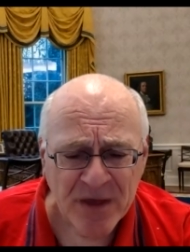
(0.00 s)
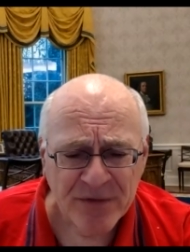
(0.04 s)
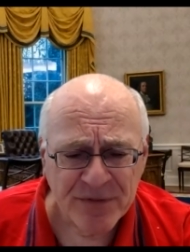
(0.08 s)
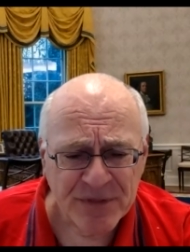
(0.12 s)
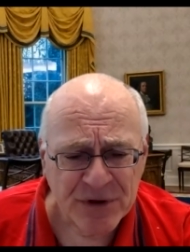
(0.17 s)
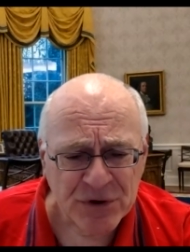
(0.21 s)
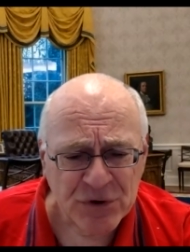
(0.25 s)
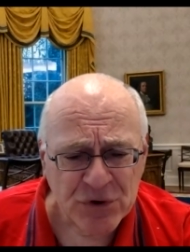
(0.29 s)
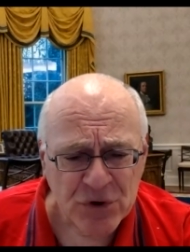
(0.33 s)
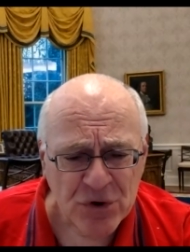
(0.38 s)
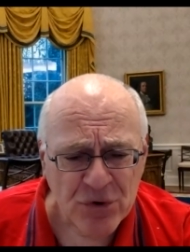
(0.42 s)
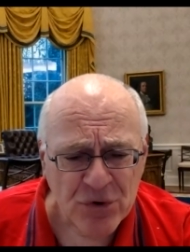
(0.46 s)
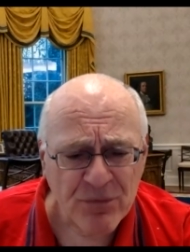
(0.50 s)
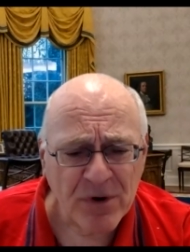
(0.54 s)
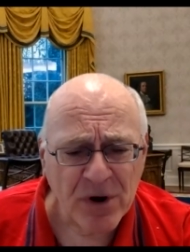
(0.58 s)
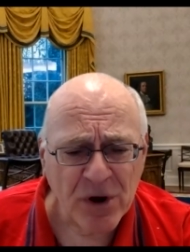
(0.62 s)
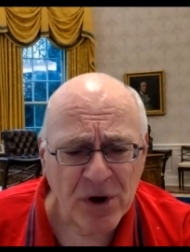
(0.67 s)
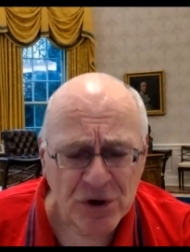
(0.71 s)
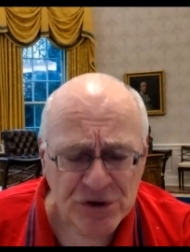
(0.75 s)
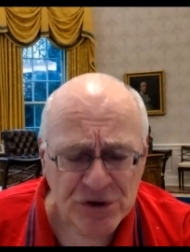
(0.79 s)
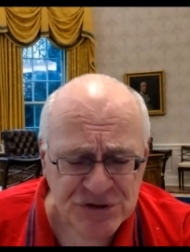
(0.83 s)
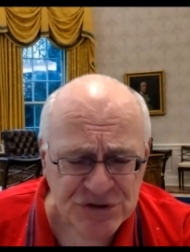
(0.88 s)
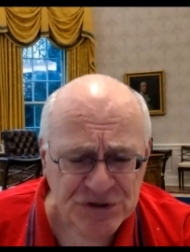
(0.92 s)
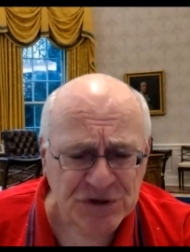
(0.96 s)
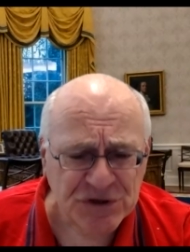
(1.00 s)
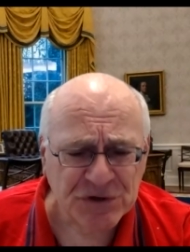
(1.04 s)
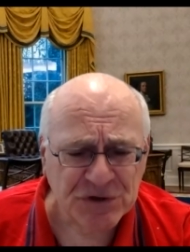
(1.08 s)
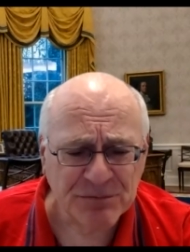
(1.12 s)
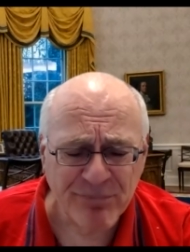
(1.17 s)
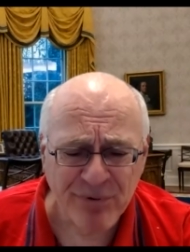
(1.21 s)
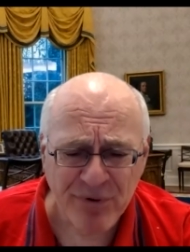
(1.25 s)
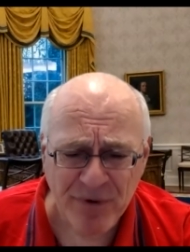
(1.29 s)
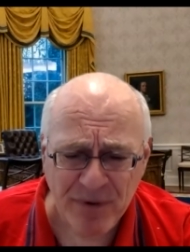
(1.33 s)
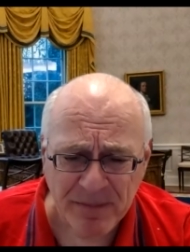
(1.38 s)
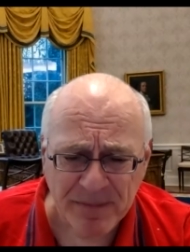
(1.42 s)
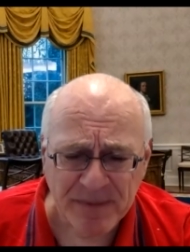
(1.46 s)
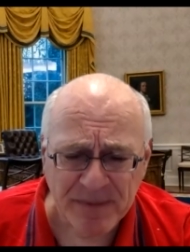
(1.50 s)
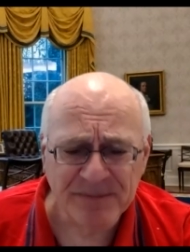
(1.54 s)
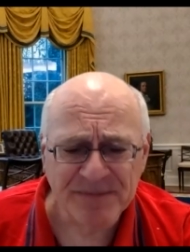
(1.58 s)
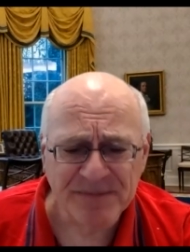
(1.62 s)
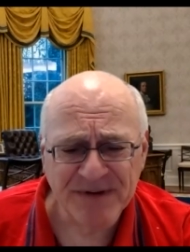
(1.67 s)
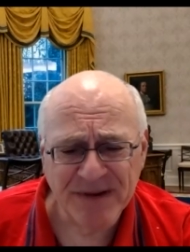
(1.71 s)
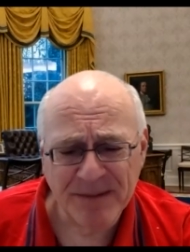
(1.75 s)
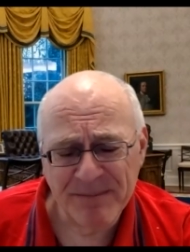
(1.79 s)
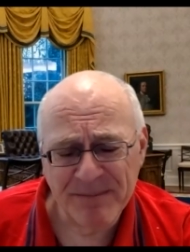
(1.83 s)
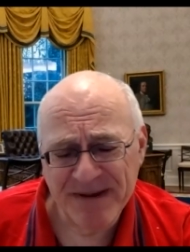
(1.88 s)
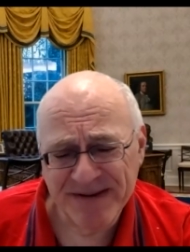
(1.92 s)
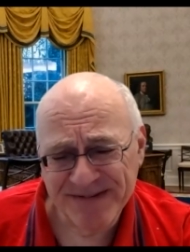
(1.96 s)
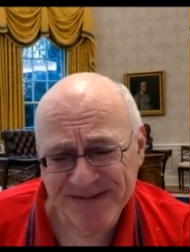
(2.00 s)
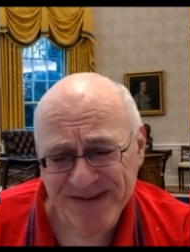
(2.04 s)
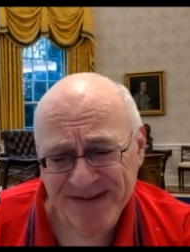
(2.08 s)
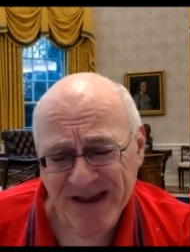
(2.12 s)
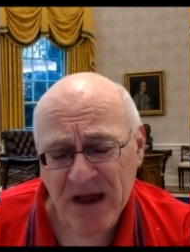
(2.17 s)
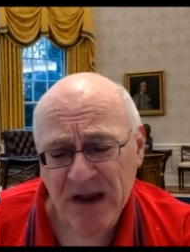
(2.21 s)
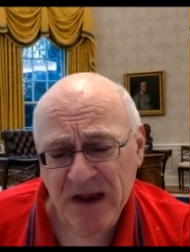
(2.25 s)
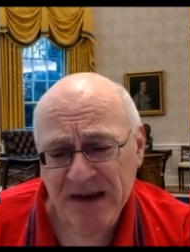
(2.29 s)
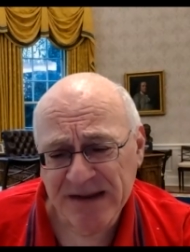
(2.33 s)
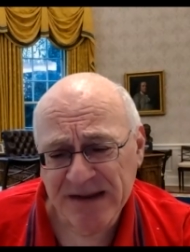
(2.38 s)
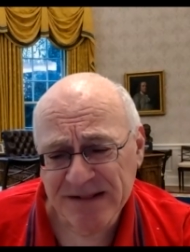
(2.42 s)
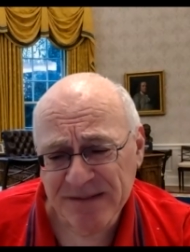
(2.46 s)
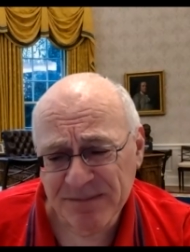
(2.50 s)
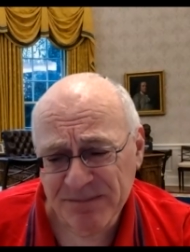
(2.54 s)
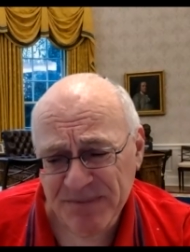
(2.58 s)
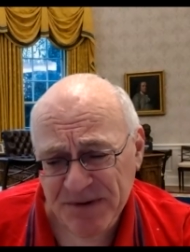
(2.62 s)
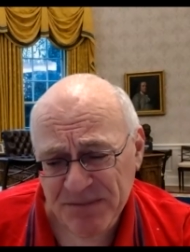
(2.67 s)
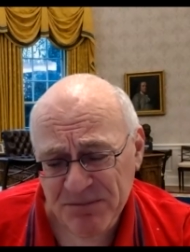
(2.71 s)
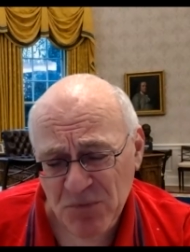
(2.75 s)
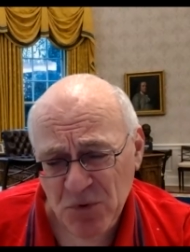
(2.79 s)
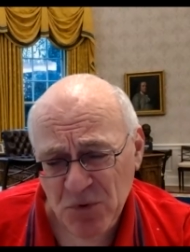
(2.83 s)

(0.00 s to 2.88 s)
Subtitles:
The neurological problems, I must say, are a little bit